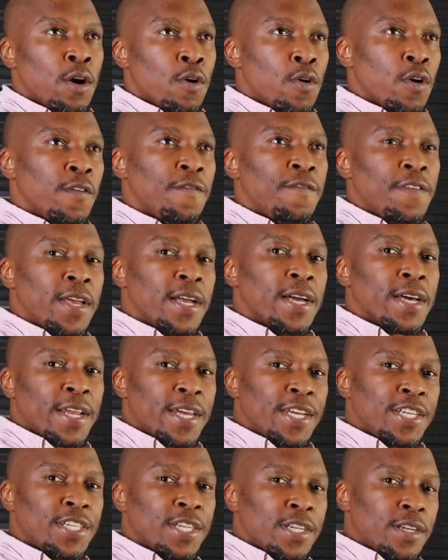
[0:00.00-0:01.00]

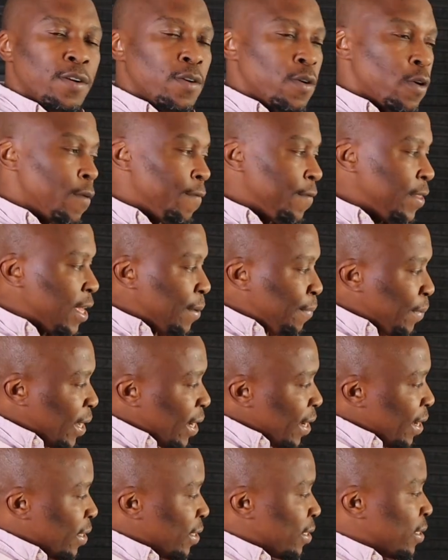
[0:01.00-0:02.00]
configuration of the
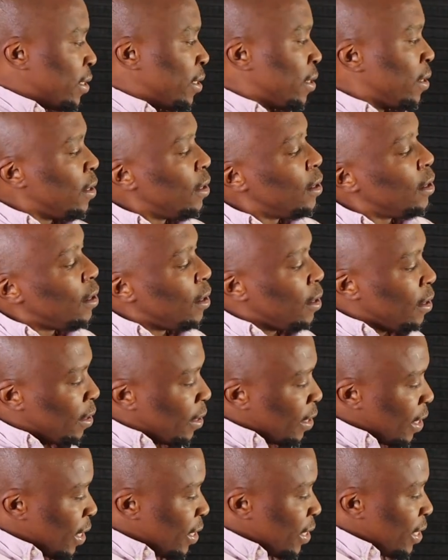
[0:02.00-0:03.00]
appliance.
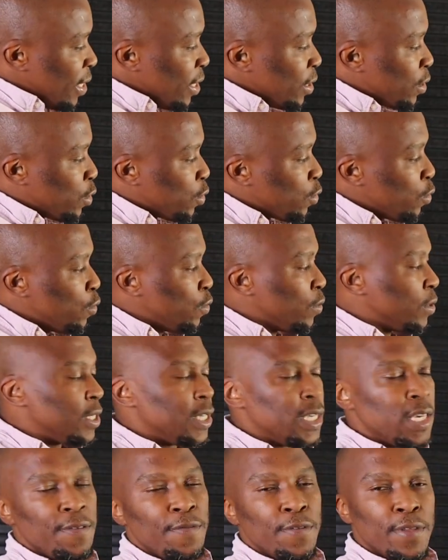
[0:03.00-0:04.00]
And these tools
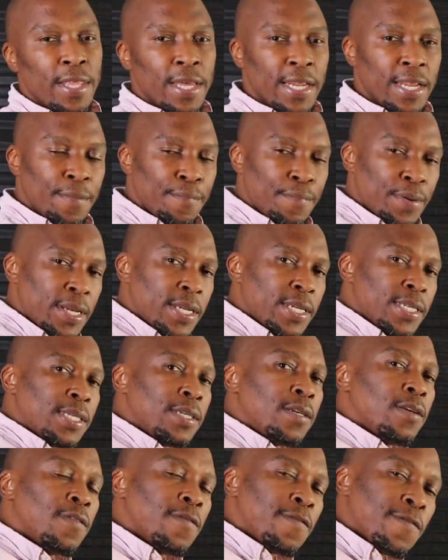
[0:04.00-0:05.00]
give you that
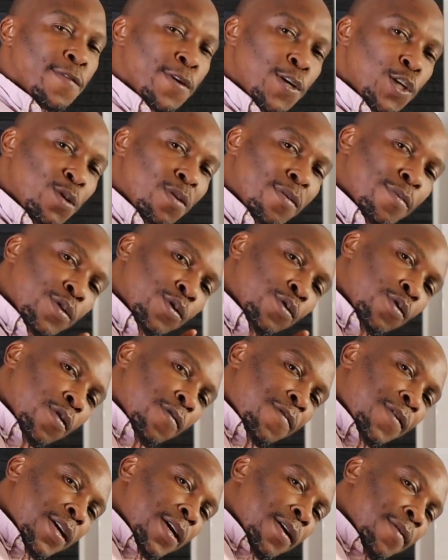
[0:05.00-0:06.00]
ability for you to be able to
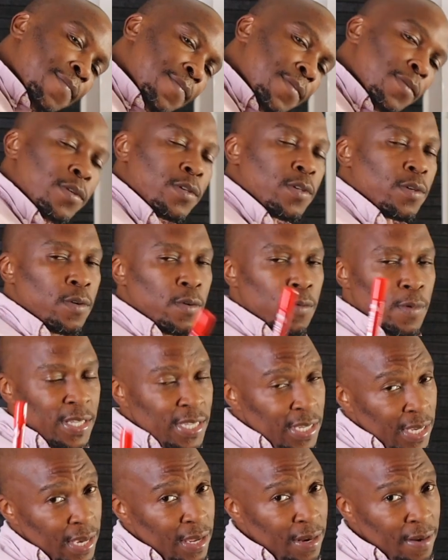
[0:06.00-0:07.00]
configure. So
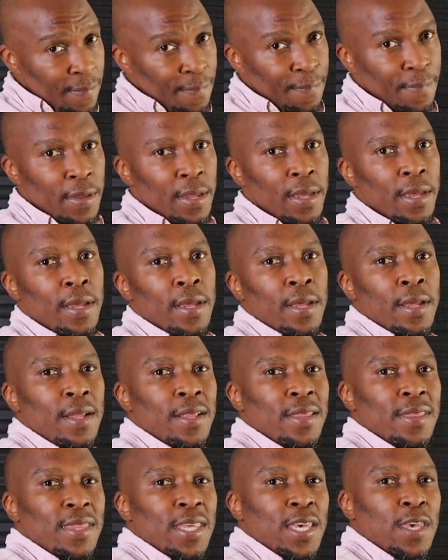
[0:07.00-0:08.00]
once again,
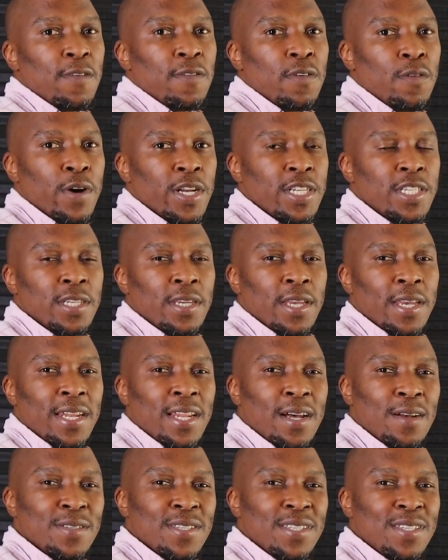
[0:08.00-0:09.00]
thank you for watching
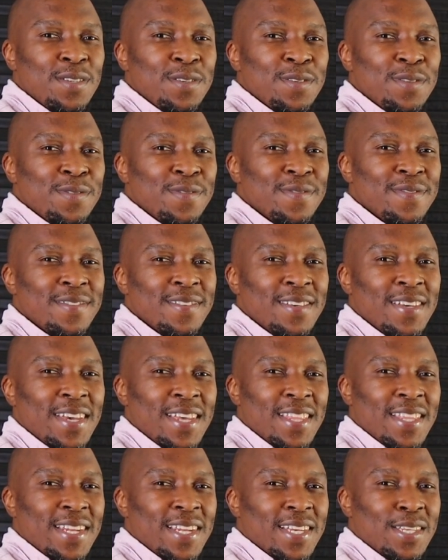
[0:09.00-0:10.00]
and I'll see you
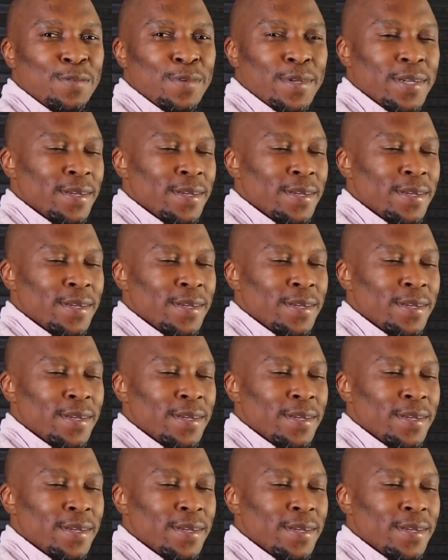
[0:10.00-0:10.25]
in the next